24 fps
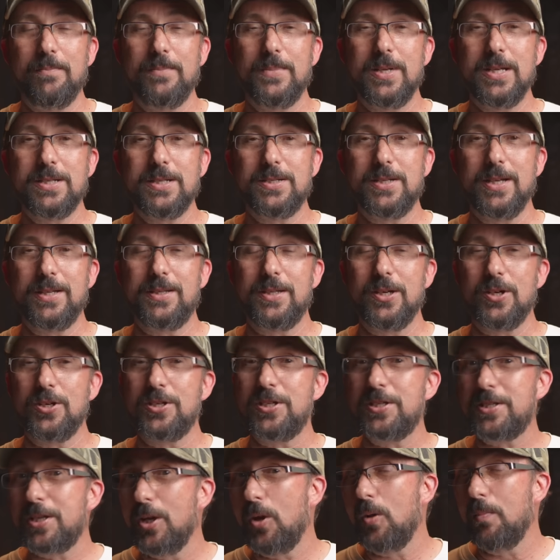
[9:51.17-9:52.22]
is that there's
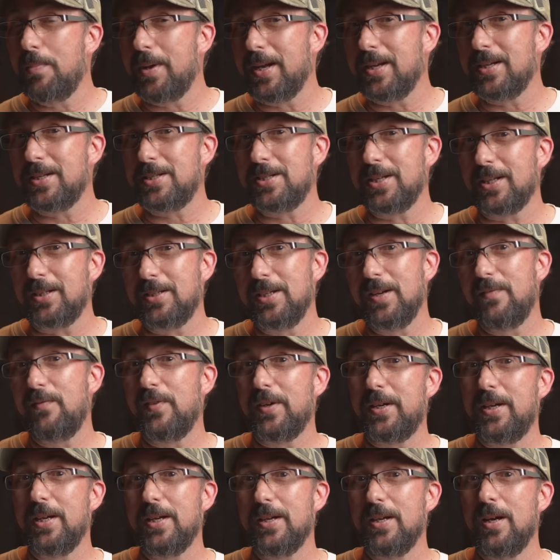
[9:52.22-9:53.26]
still been a
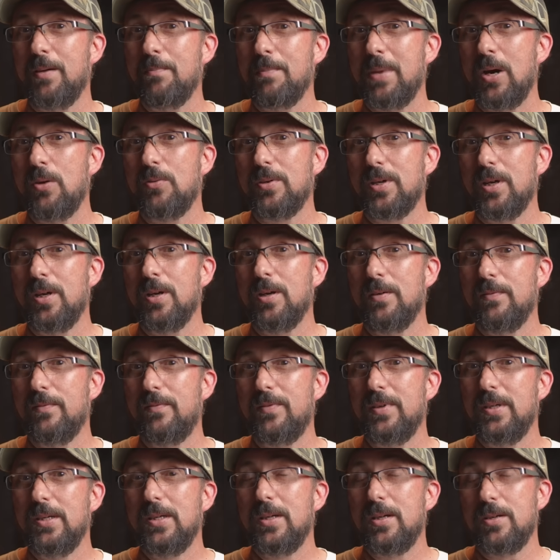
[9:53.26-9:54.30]
significant amount
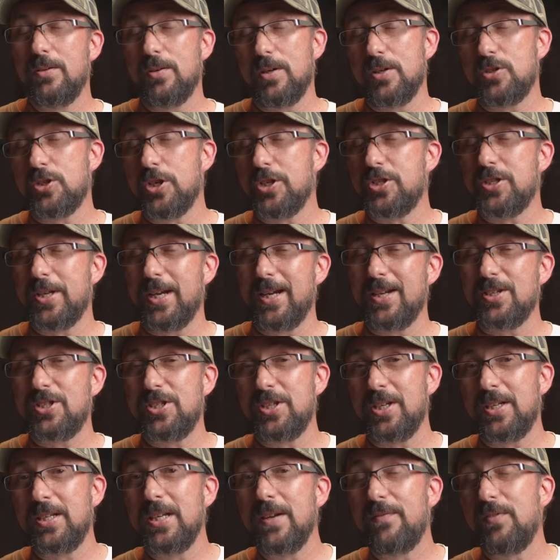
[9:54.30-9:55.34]
of, or I should say, a
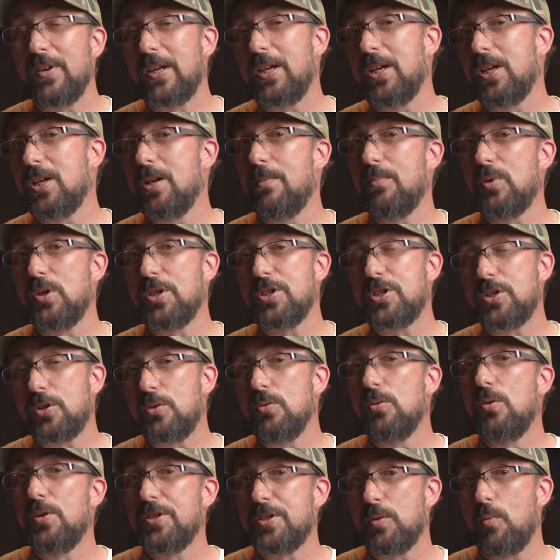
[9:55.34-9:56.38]
significant number of
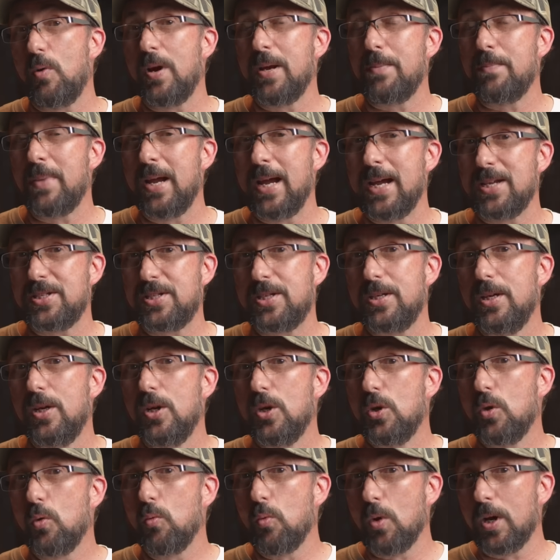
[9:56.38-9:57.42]
schools of white bass
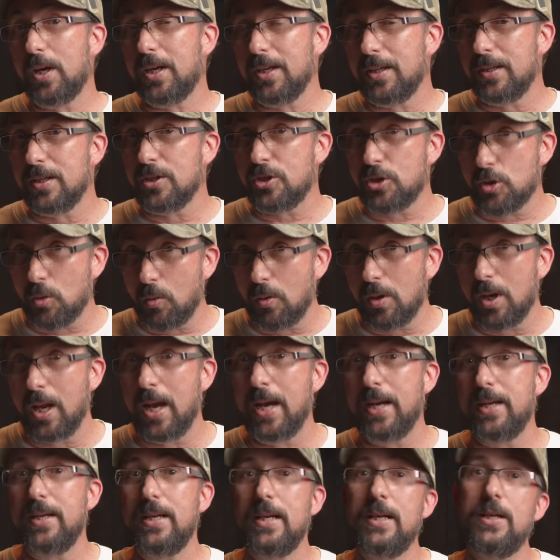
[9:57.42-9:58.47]
working the
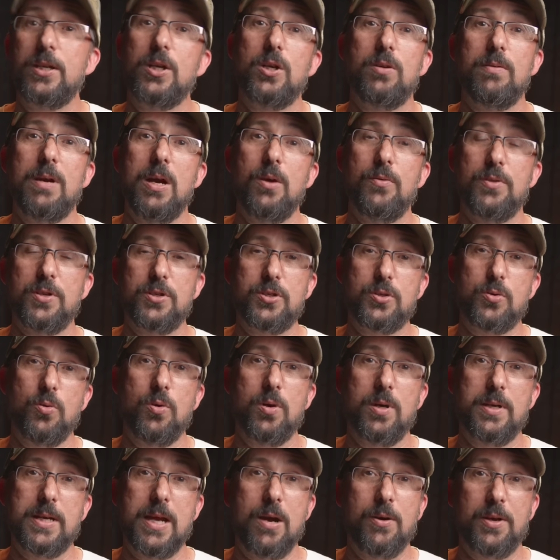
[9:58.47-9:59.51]
shoreline in and around the
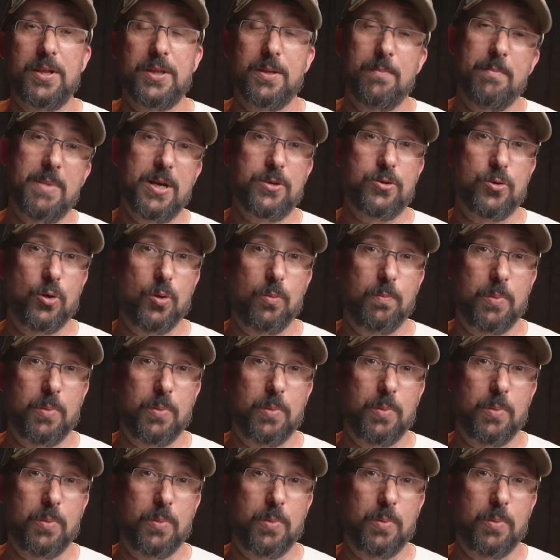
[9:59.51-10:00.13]
store down at the Metro